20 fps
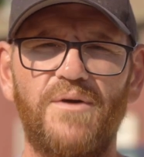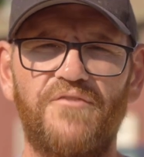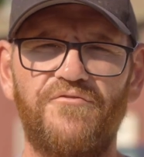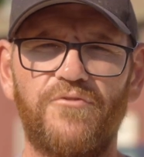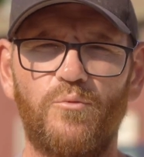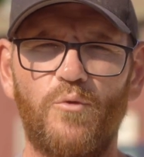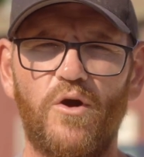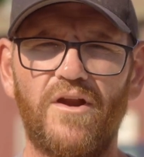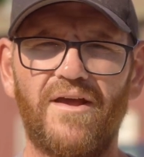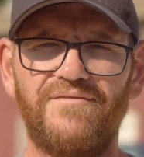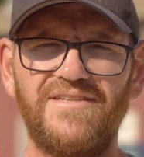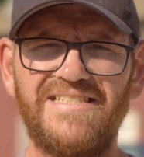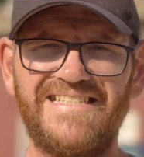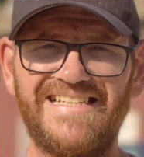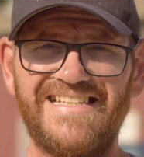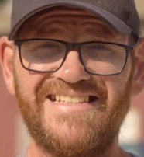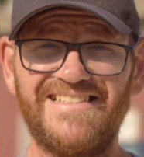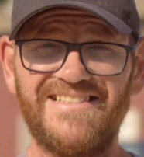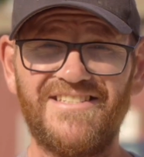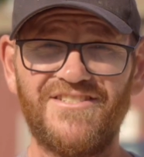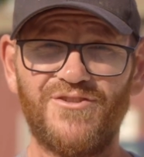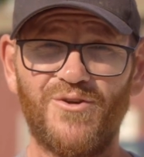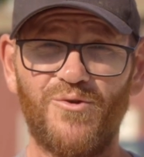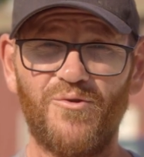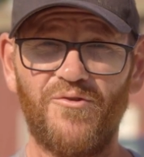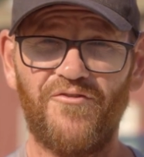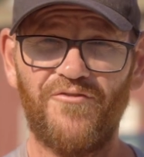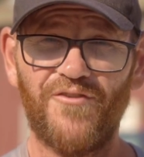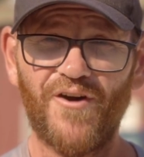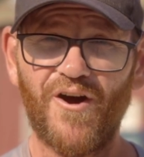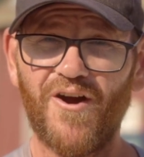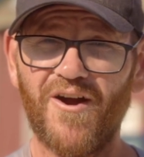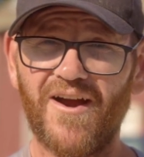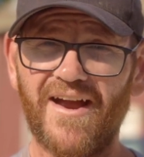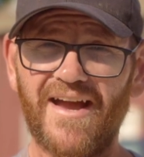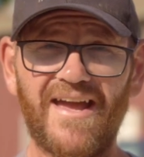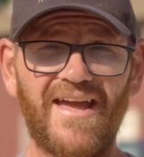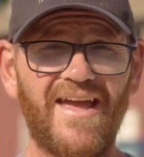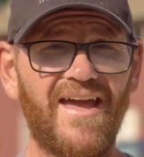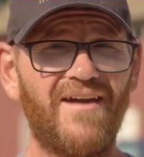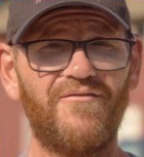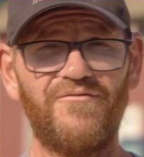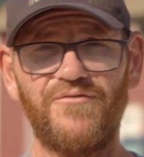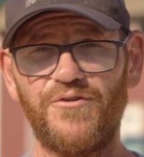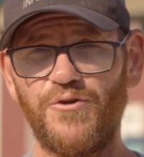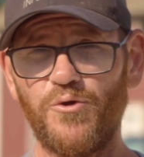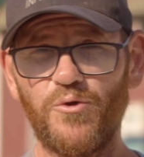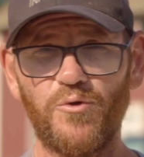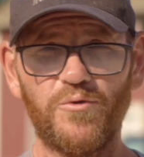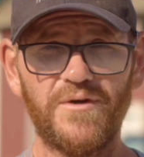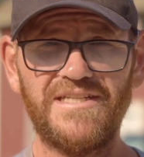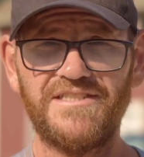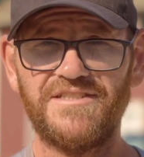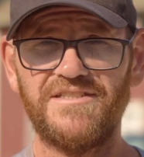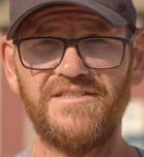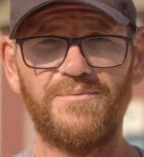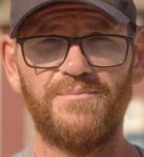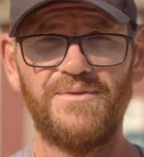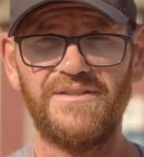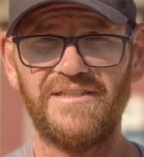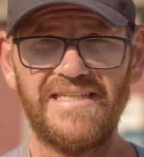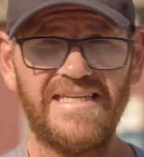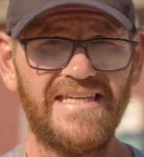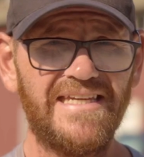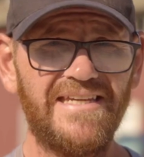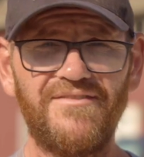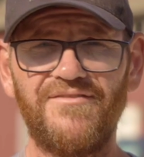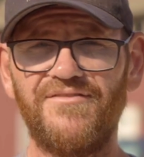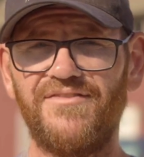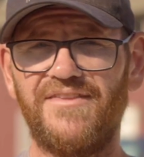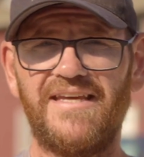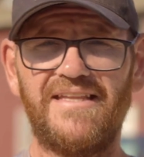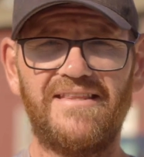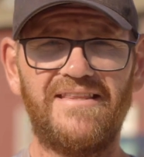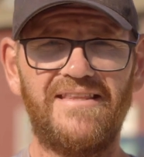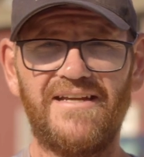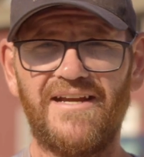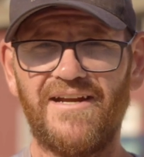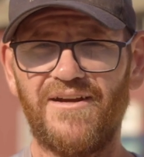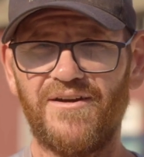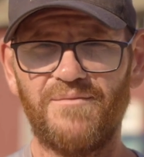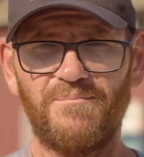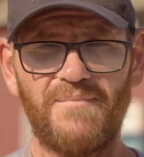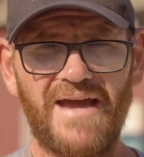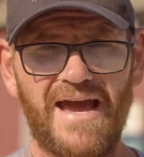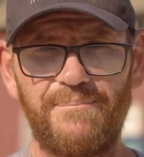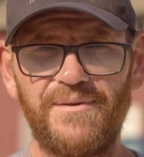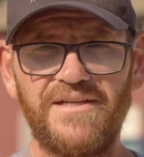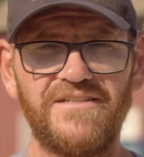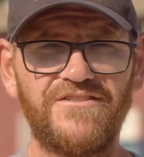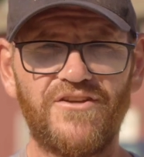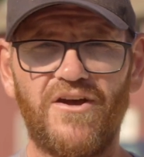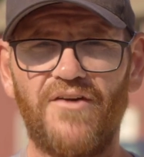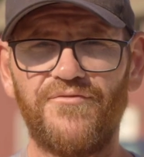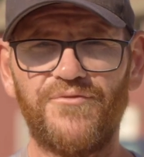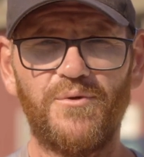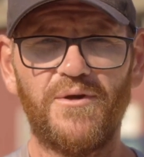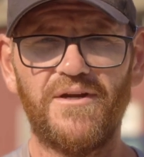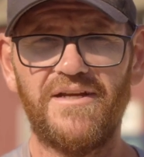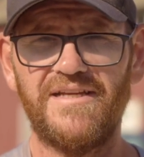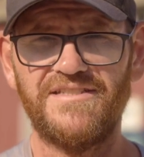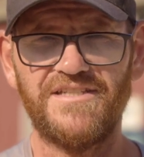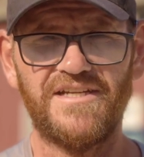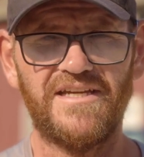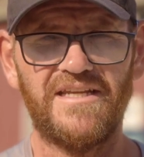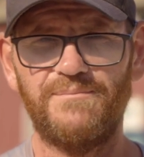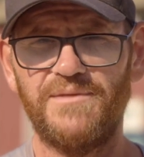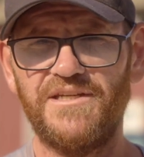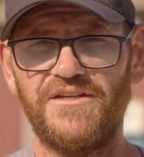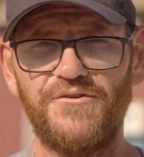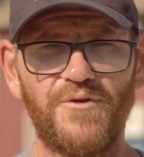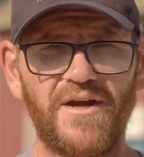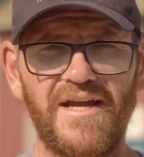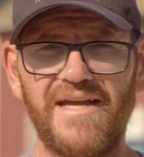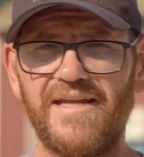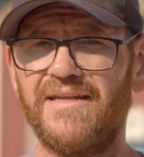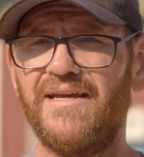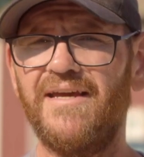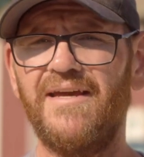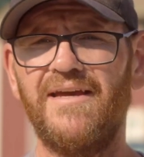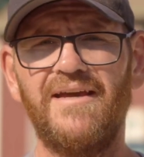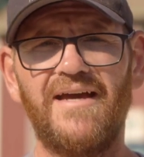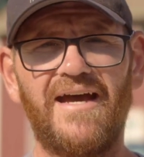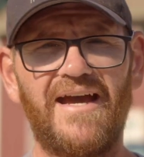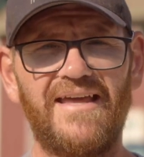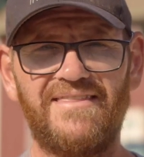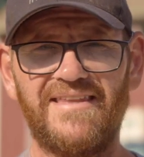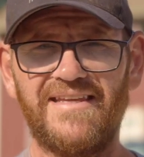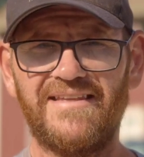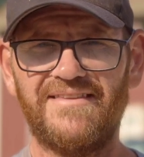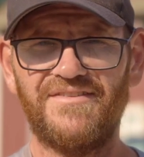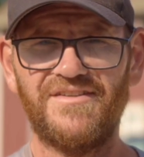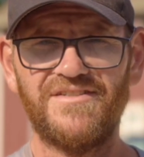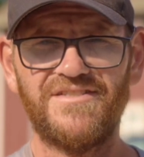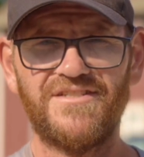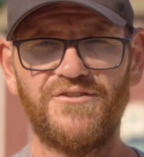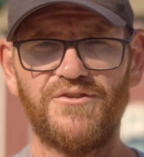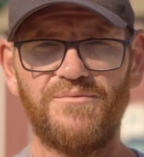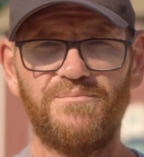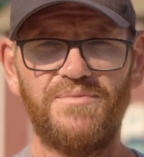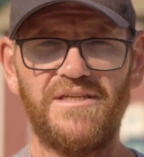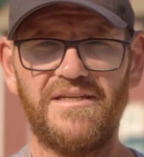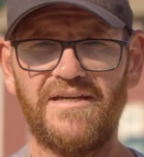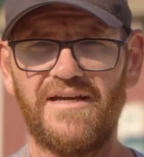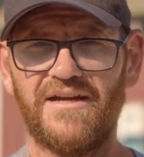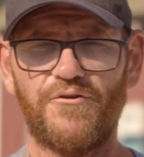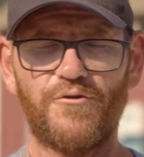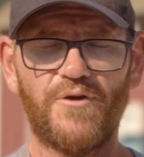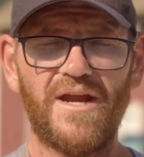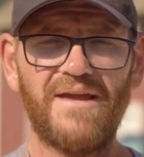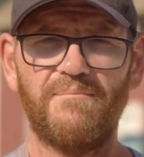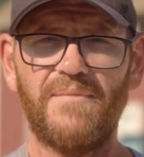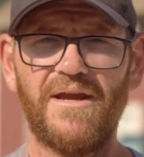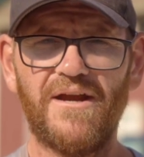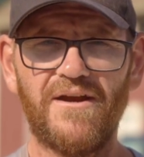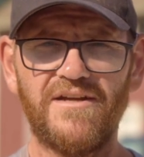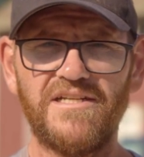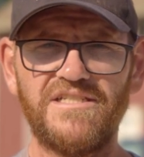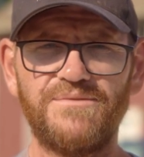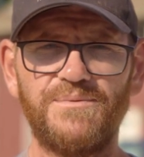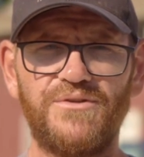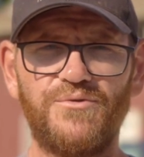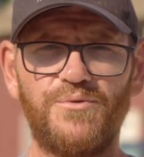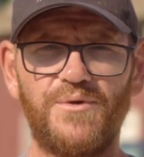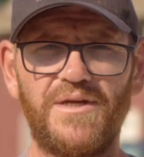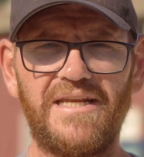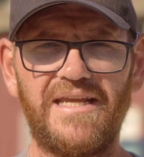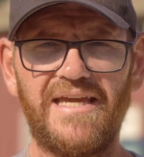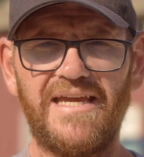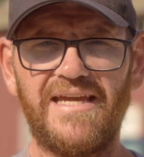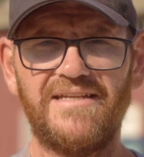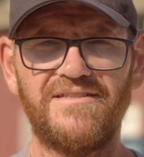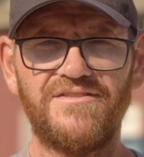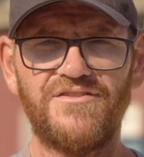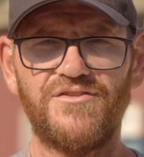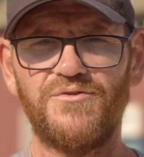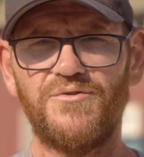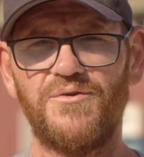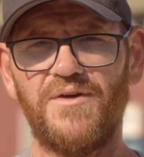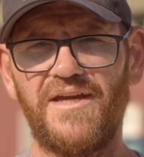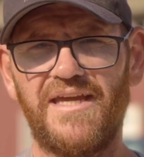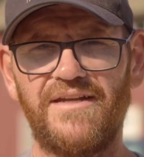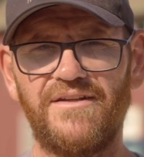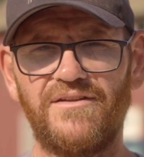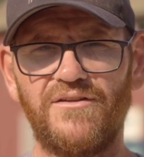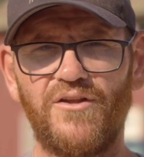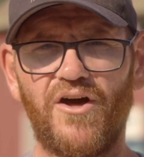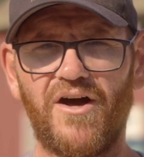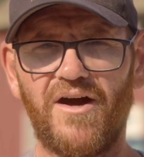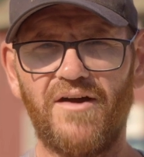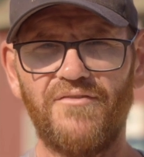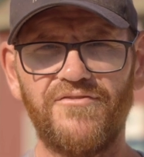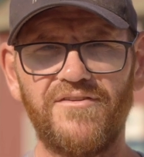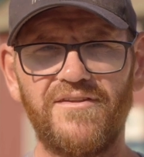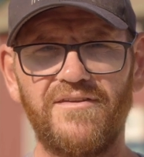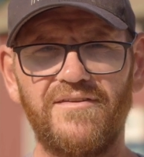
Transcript: But from what I've seen so far, I have no reason to believe that their mapping software isn't gonna be great. I think this could be a great marriage between Anzu and Aloft.